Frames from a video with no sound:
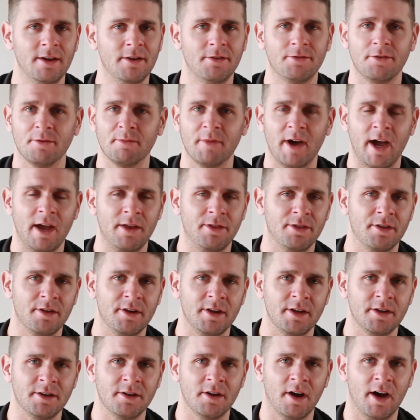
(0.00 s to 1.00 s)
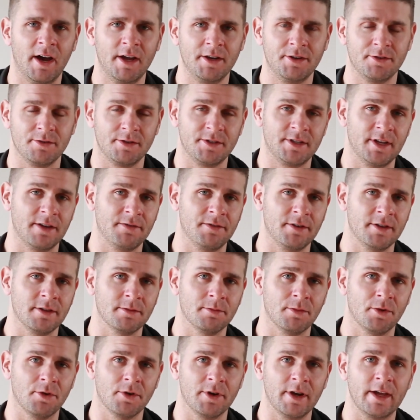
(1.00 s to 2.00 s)
from 8:30 at night to 7 in the
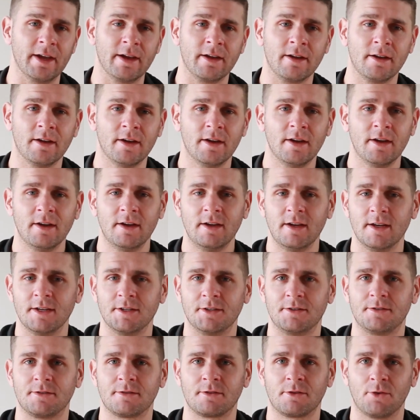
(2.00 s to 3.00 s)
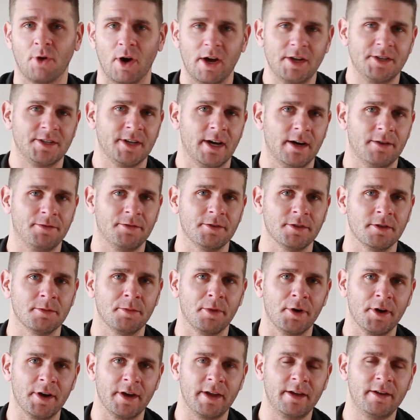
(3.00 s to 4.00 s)
morning is quite tough on the
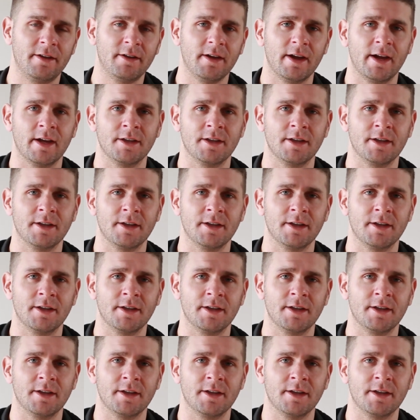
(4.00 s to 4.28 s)
body.